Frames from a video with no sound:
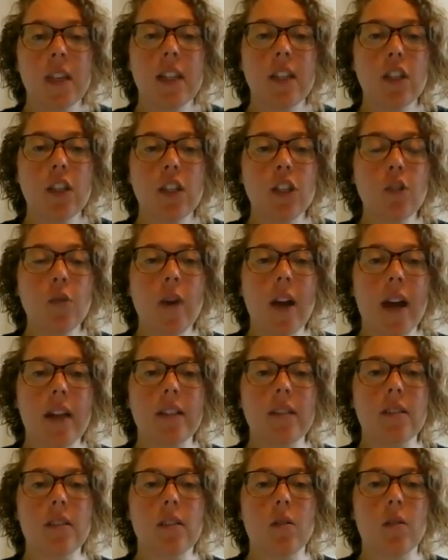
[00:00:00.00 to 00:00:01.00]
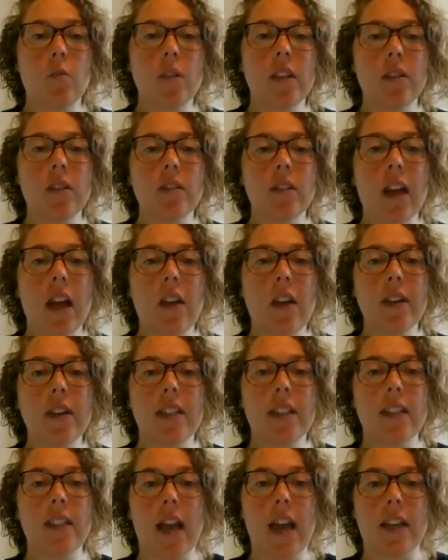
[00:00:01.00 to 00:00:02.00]
in the US, we are now in
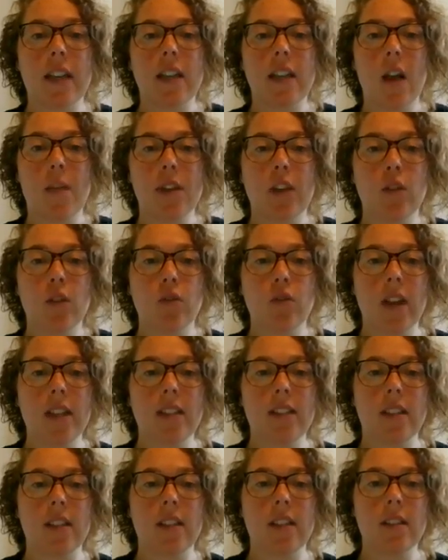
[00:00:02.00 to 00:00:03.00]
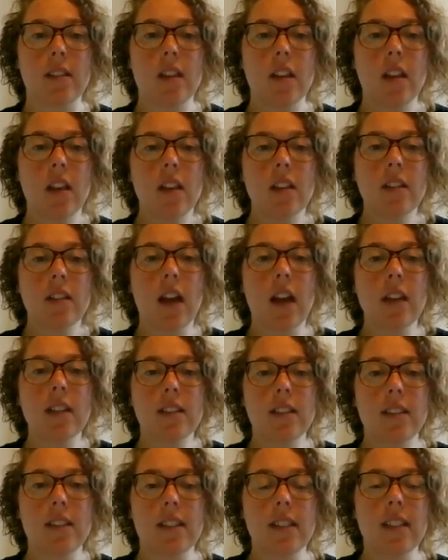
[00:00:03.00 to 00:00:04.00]
an economic crisis
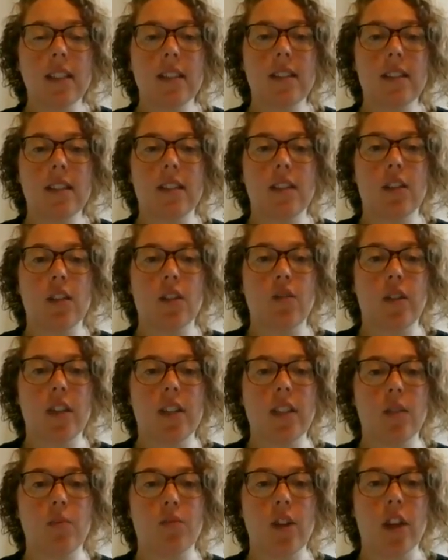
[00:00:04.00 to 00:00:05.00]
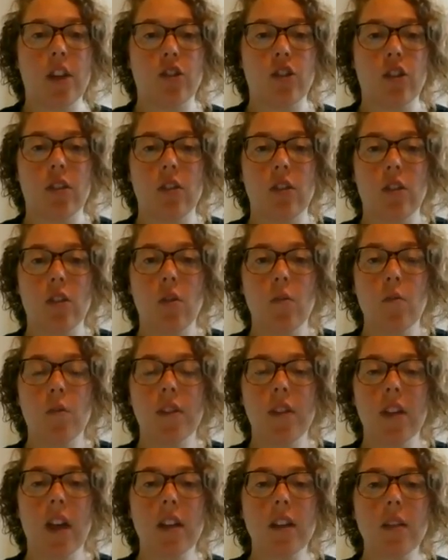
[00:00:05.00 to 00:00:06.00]
not seen since the Great Depression, with
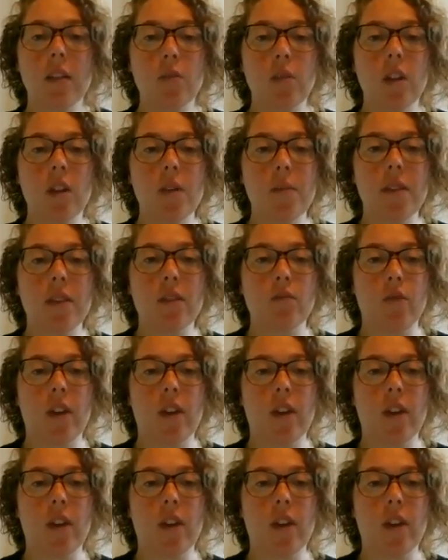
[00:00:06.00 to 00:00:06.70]
the unemployment